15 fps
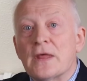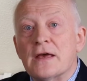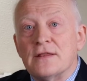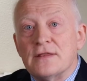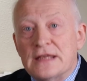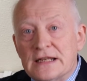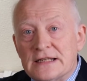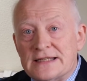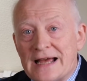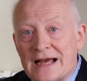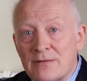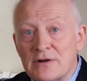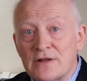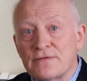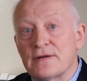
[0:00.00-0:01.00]
the
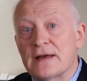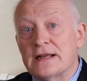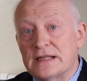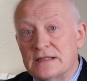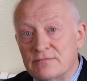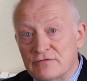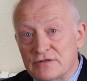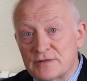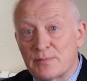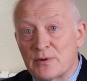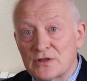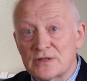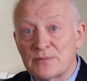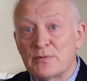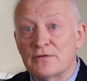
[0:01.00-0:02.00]
endowment effect is
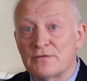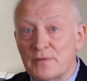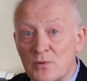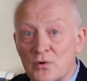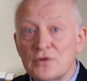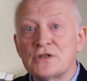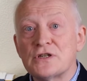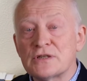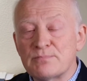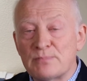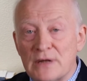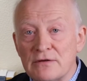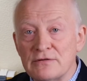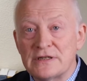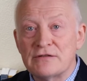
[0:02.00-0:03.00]
responsible for more than just
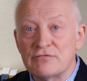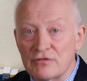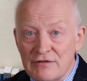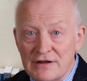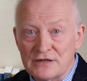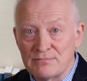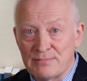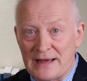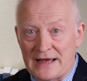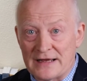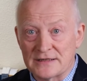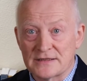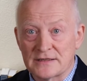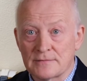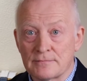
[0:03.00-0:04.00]
bloated regression
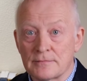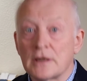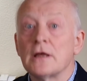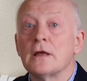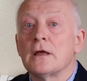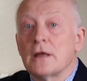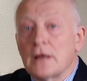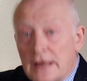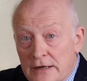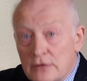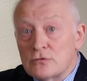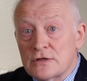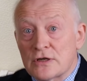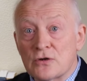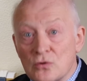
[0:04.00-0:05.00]
packs. It
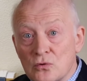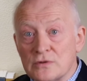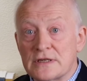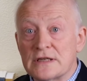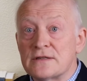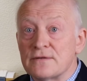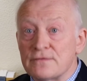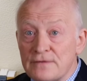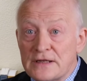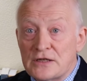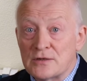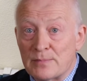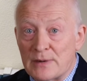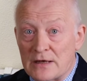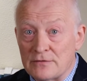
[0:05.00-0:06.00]
also causes
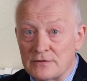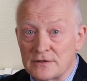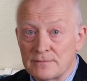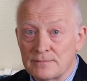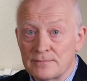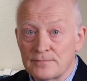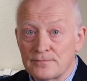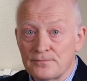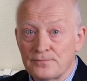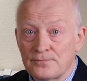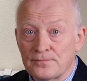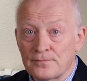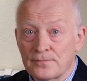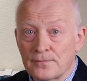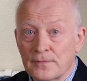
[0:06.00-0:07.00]
feature bloat.
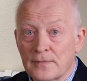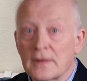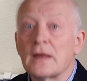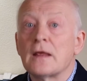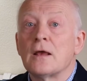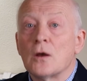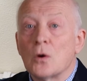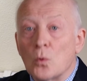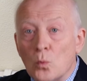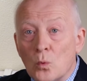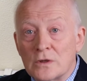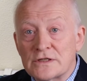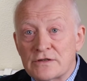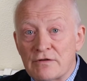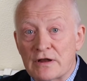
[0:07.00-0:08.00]

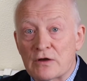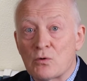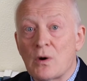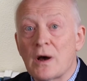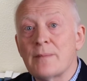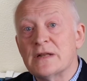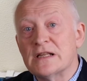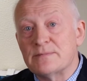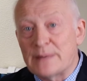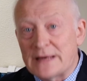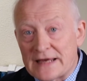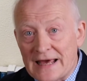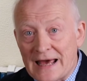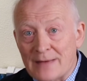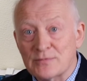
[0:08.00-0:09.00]
Once a requirement has been
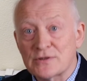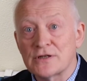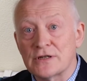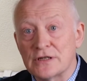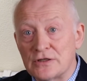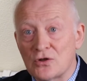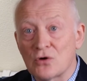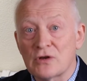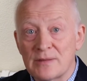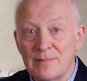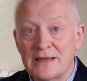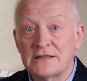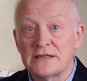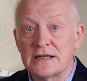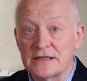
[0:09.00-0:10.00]
captured and
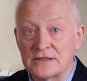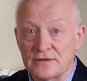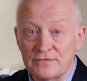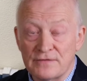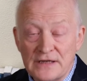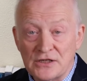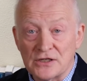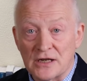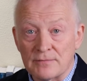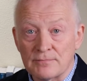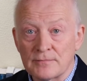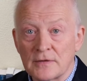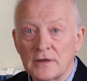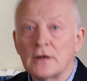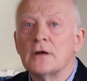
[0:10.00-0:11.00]
documented as a feature,
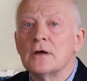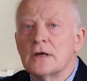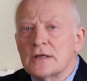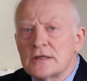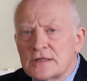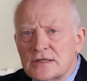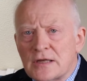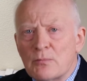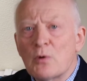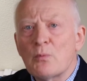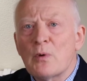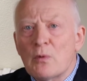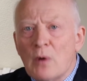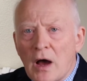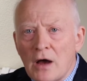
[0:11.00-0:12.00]
someone
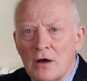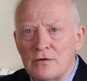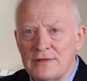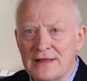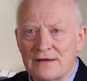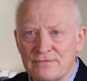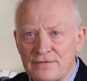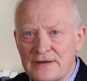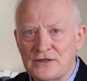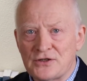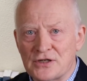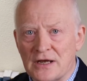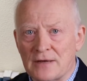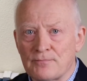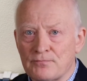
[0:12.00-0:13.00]
will own that
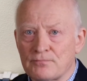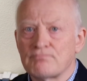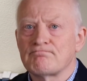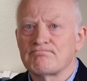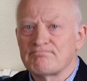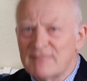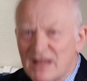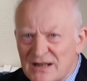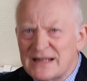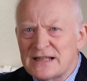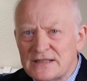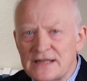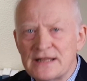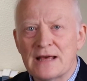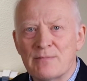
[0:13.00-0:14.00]
feature, at
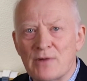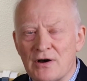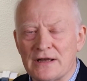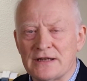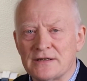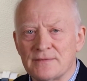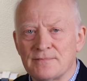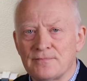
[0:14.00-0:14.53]
least in their mind,